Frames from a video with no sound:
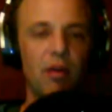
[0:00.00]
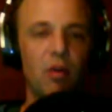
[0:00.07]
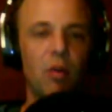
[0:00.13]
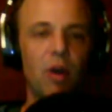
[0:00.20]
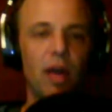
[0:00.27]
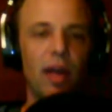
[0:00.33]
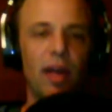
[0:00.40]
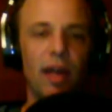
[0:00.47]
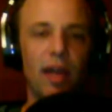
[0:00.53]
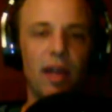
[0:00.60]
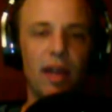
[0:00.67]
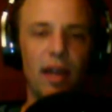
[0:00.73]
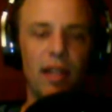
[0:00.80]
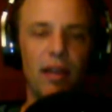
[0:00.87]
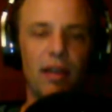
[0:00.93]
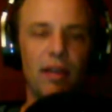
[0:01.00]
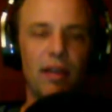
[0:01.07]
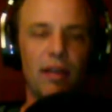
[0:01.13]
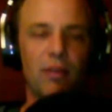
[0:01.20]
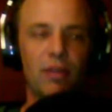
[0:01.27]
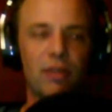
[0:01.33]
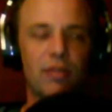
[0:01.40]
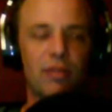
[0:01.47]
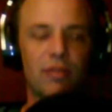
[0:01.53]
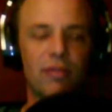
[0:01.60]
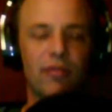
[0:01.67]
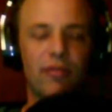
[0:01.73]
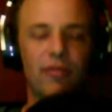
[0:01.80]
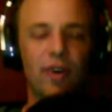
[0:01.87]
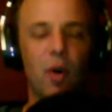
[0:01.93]
Ray he was
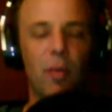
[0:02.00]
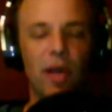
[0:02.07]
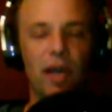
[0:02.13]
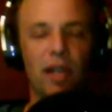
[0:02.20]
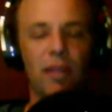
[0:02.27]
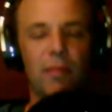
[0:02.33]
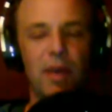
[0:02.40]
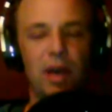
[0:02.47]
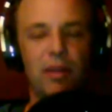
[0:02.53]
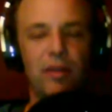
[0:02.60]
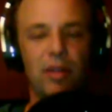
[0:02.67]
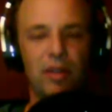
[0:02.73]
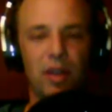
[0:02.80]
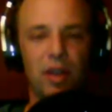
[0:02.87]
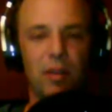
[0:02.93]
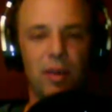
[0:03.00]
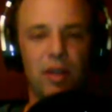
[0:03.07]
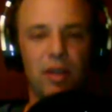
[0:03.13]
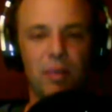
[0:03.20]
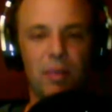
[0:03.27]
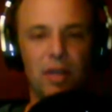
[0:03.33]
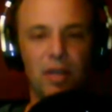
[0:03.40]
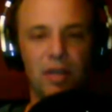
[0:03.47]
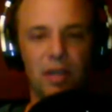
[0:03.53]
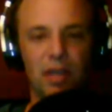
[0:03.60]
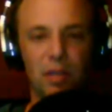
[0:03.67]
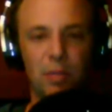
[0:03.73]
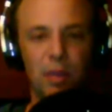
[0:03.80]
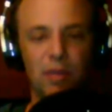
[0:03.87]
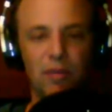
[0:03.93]
foaming at the mouth to talk about the mini
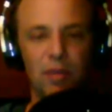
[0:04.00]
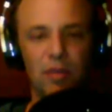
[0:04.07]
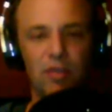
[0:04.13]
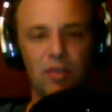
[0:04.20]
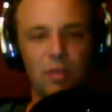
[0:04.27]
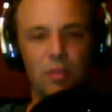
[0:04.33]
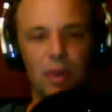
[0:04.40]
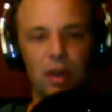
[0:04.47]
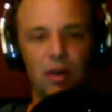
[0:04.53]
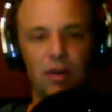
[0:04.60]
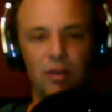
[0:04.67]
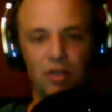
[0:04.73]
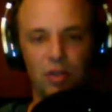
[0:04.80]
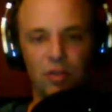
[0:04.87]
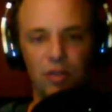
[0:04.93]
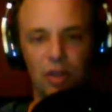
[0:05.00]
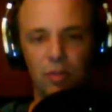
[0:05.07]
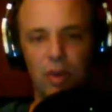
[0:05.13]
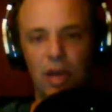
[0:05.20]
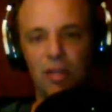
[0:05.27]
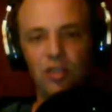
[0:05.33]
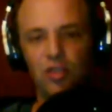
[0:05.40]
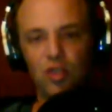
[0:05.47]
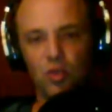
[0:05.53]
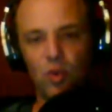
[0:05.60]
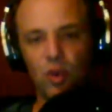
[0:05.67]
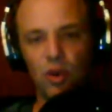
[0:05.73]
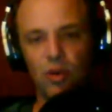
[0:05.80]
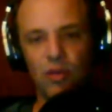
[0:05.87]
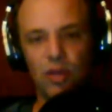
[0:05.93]
DSP versus the Behringer feedback
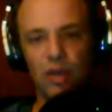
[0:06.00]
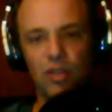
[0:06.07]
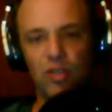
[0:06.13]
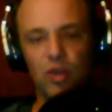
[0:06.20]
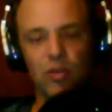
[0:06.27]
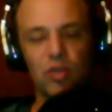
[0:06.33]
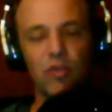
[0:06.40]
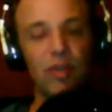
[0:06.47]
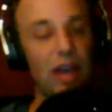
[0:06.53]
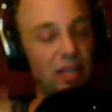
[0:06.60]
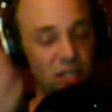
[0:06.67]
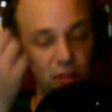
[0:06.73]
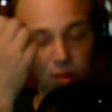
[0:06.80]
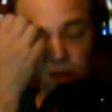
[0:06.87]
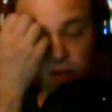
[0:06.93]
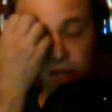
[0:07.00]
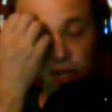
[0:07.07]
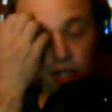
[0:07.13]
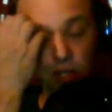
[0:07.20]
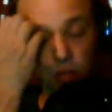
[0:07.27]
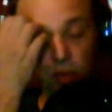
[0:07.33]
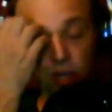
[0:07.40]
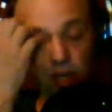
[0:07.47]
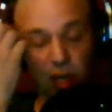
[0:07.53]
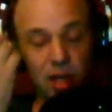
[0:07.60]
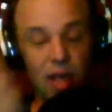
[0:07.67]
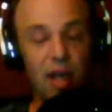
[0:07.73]
destroyer that Joseph asked about last week.